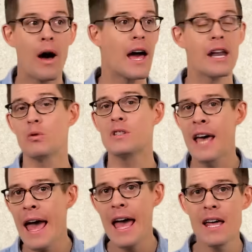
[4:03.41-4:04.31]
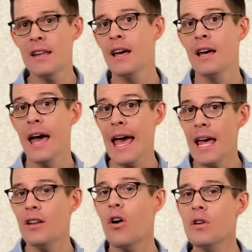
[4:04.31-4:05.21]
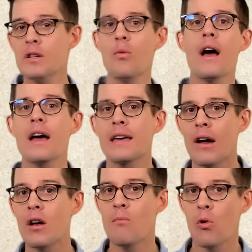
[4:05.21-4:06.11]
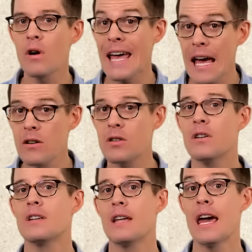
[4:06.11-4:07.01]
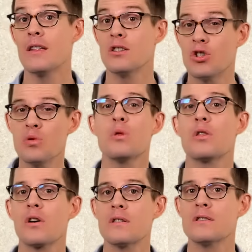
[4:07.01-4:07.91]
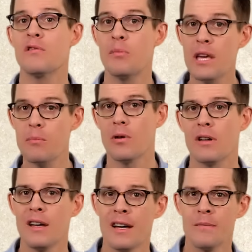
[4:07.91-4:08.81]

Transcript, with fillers: why I don't tan, and also why I carry more Neanderthal D N A than two-thirds of people.